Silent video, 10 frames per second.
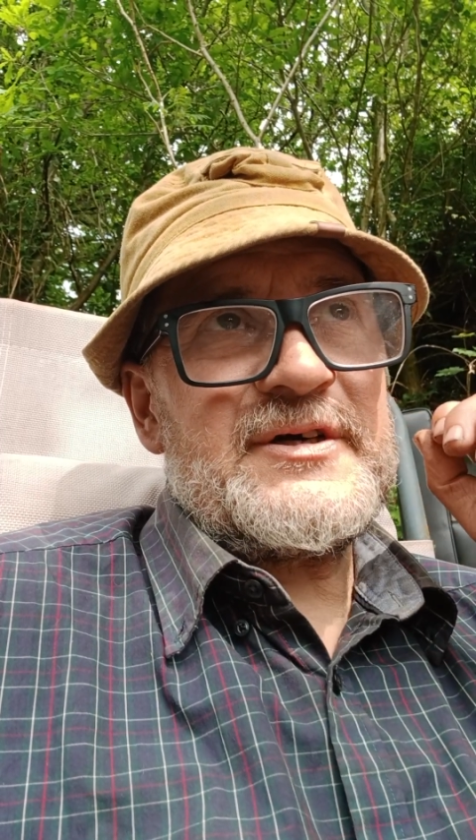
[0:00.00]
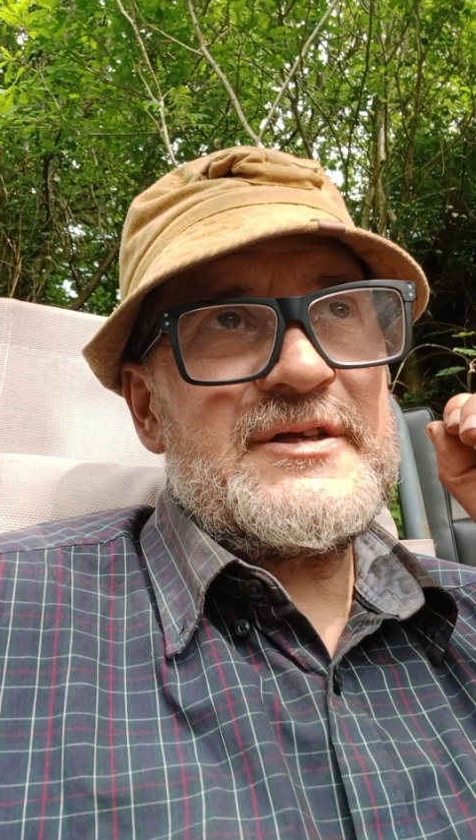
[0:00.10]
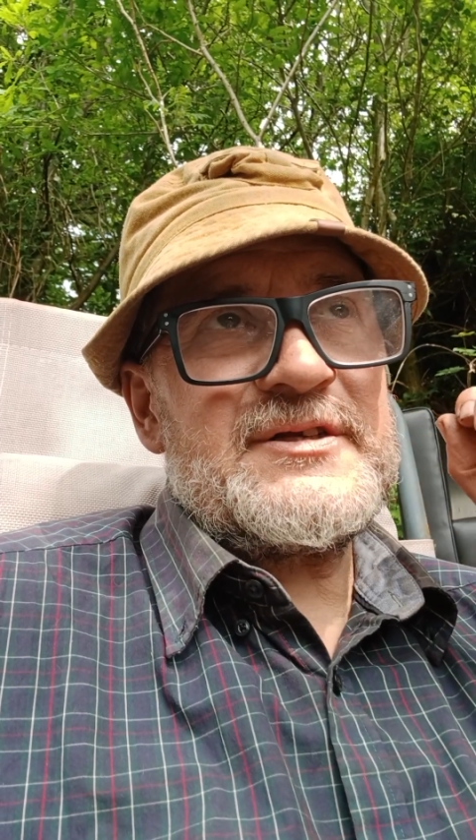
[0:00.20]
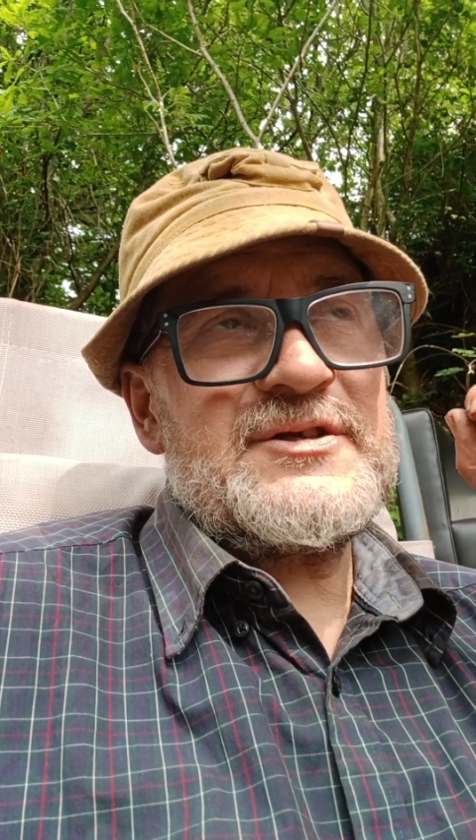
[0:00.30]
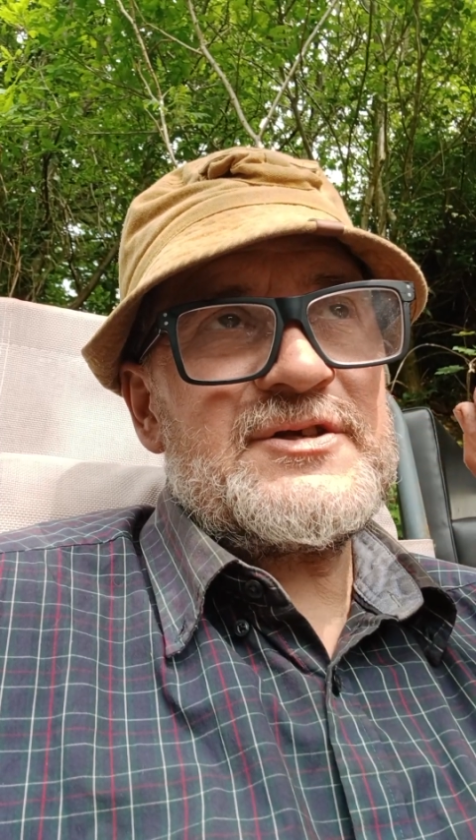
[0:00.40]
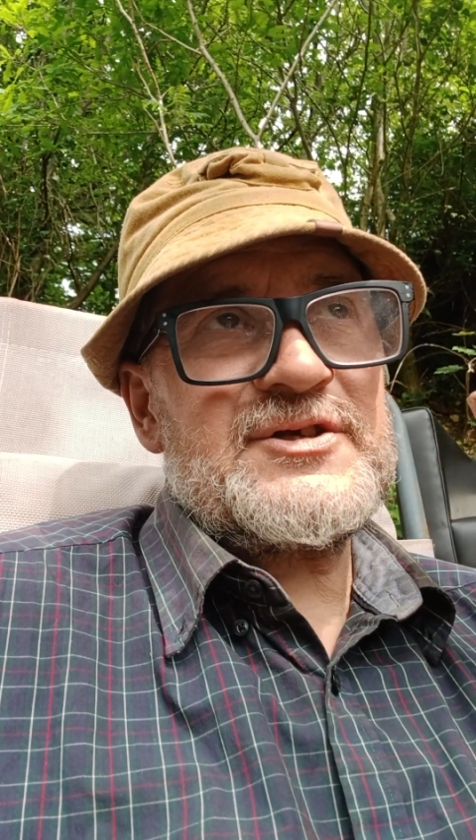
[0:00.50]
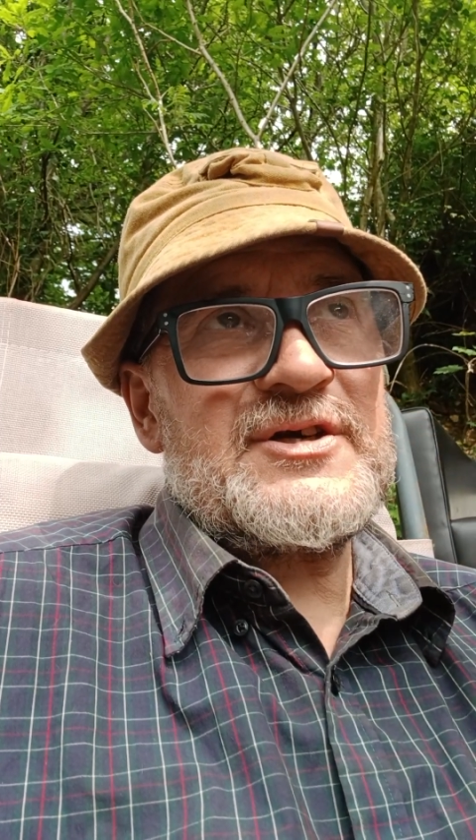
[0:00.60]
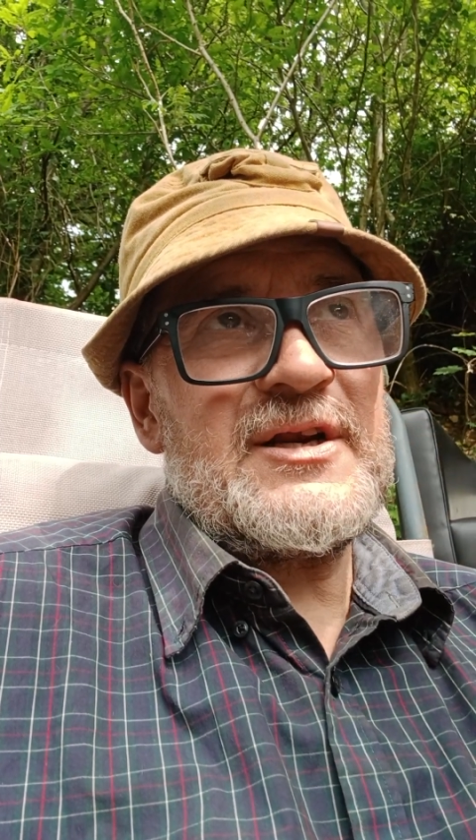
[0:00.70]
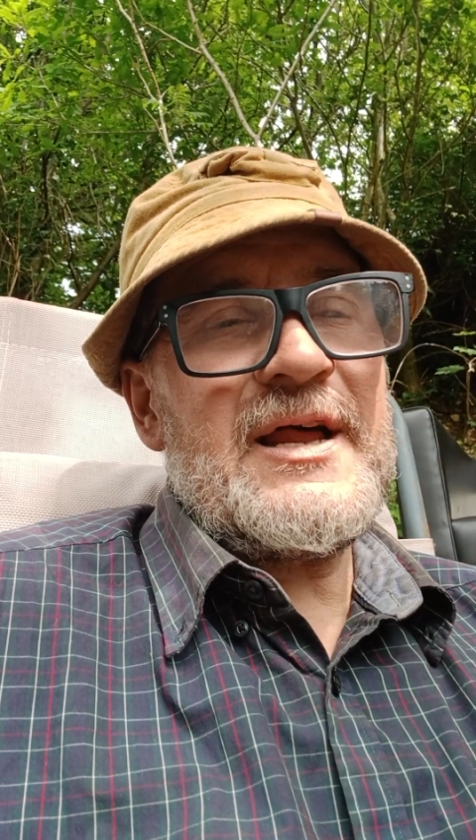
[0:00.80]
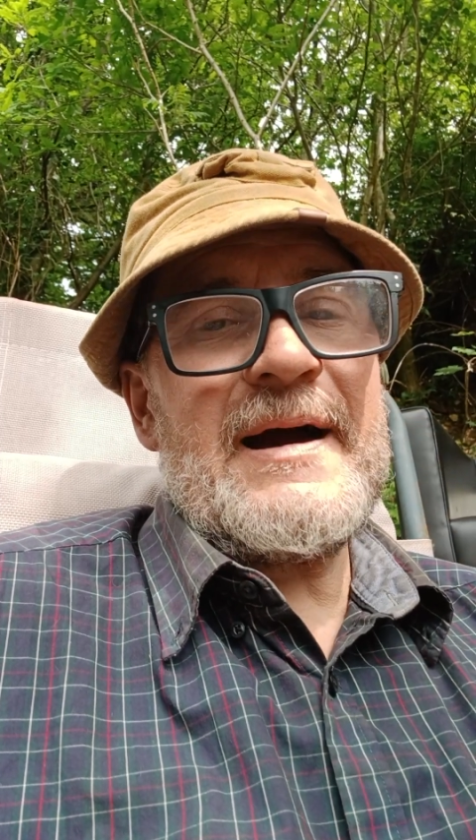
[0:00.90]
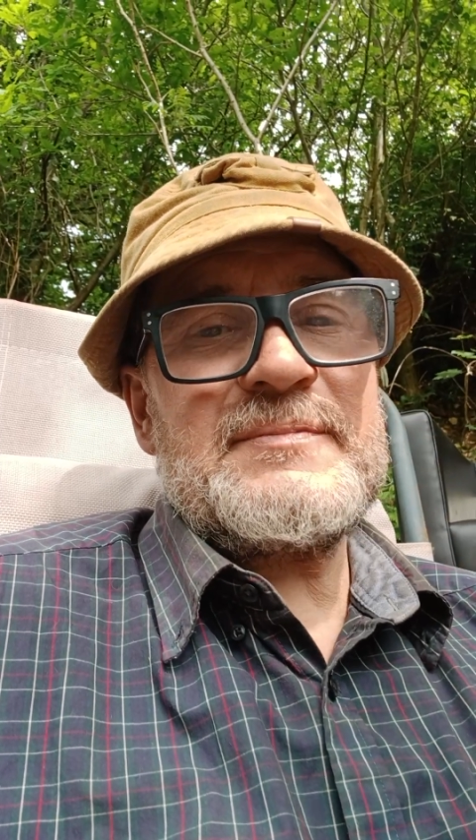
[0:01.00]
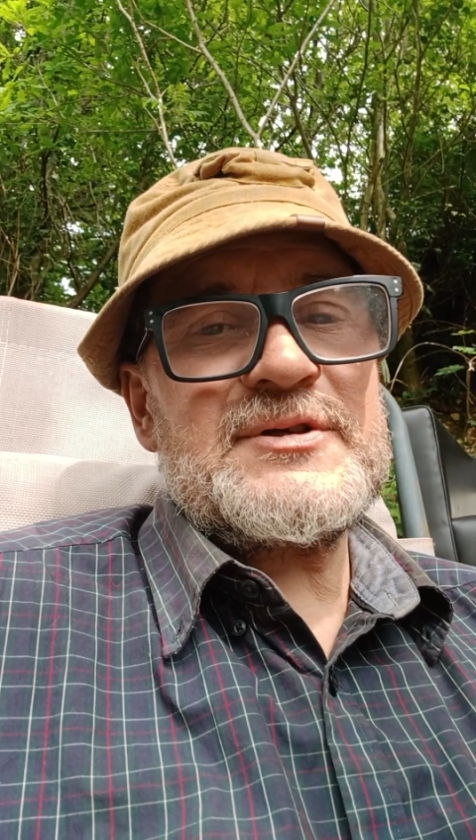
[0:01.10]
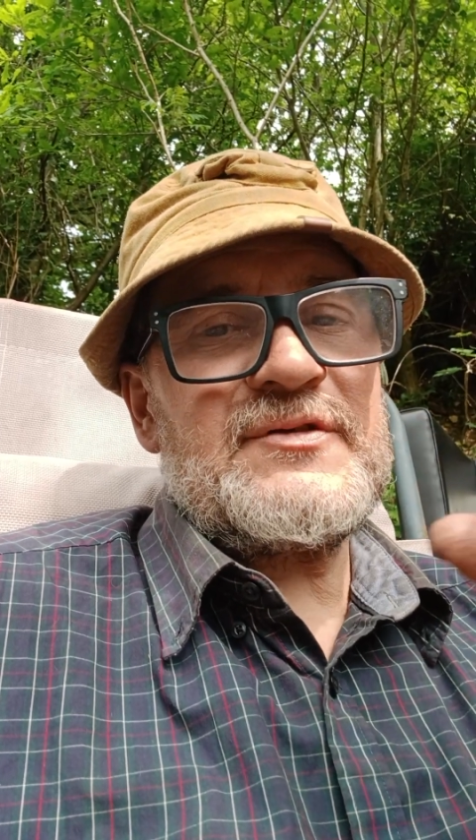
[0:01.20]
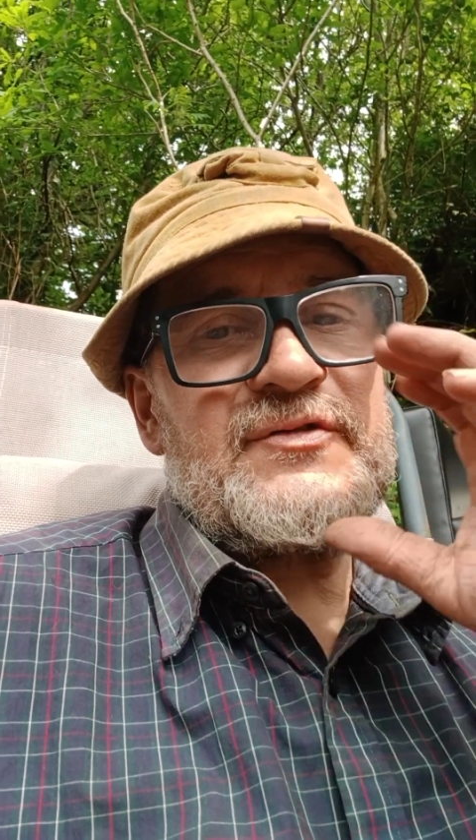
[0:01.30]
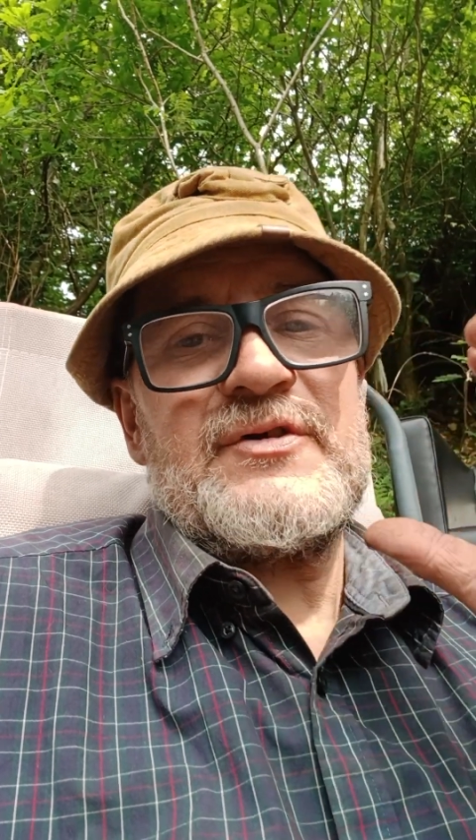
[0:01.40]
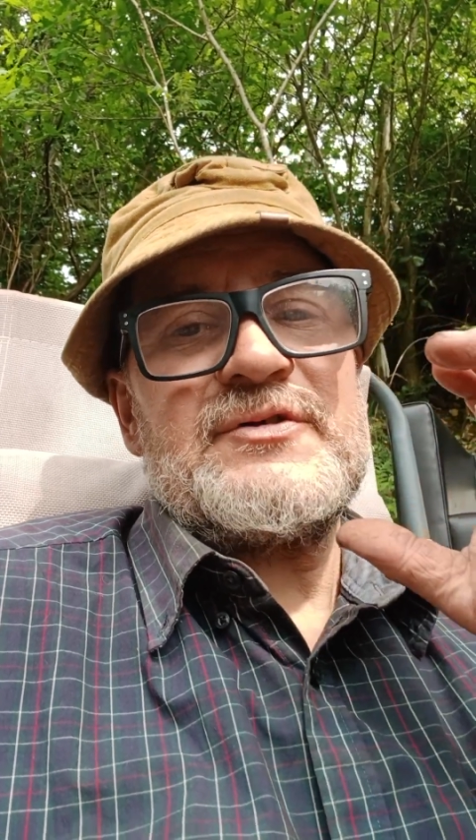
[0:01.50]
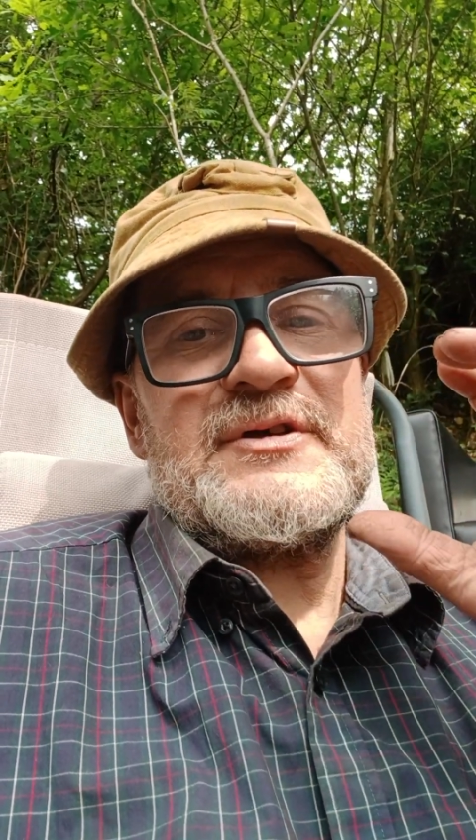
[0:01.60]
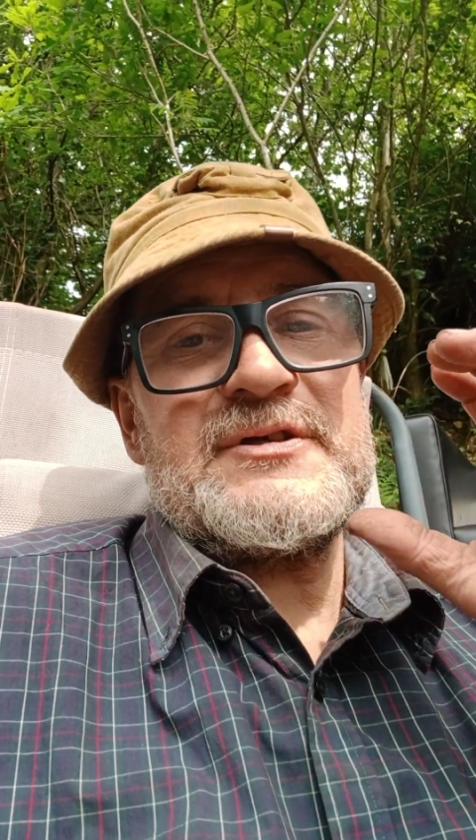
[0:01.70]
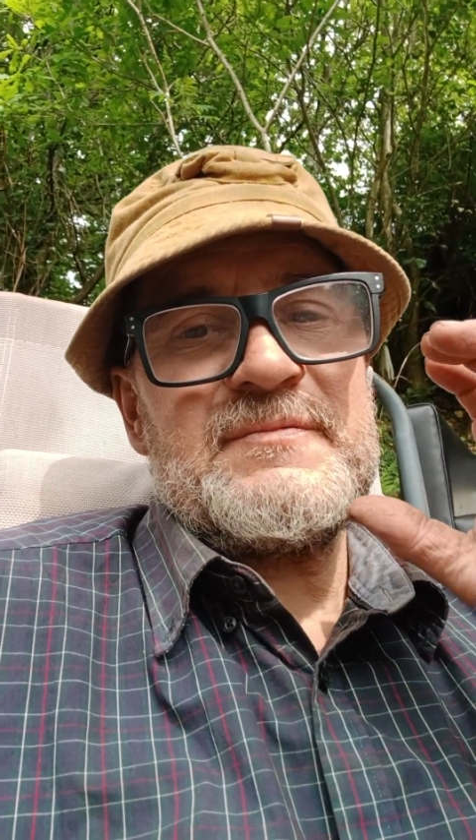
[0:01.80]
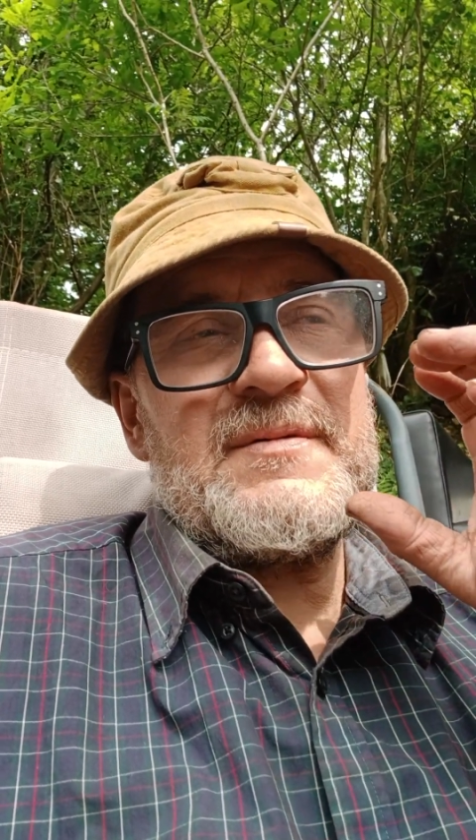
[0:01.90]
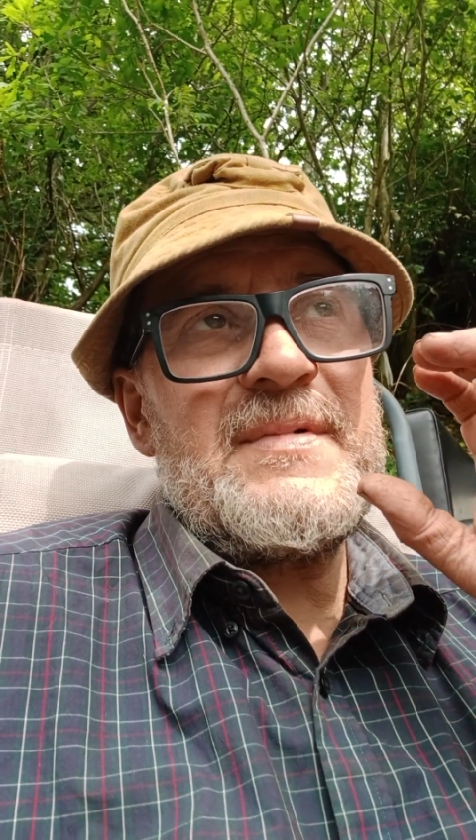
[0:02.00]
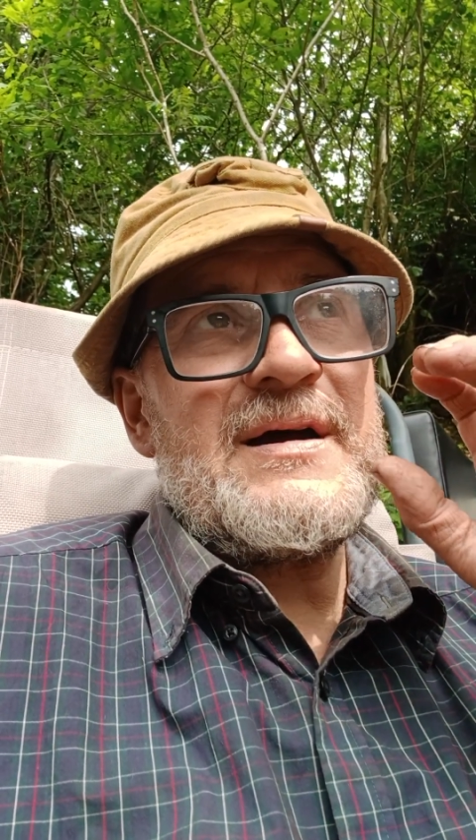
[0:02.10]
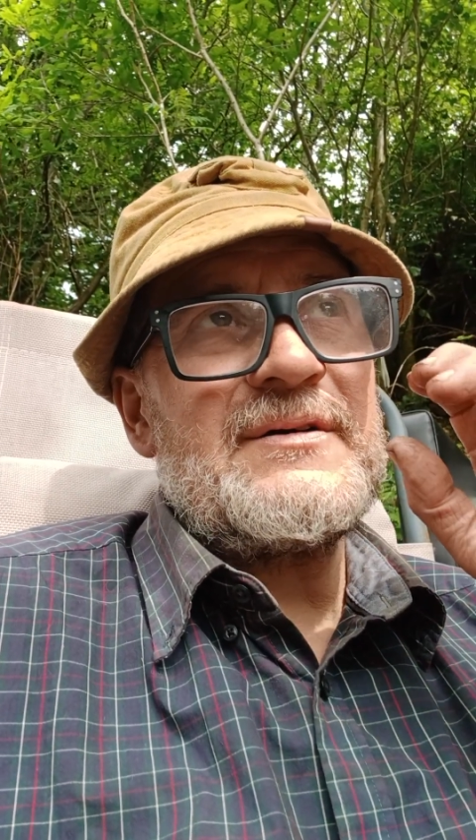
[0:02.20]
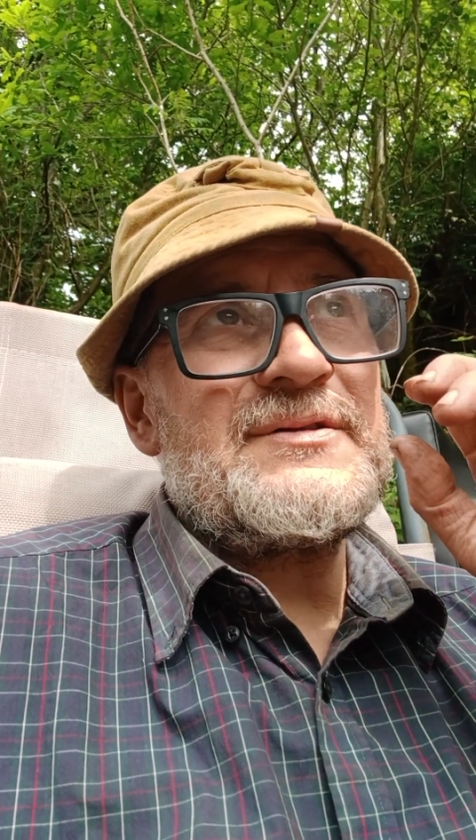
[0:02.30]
I need to just collapse and throw things in my mouth.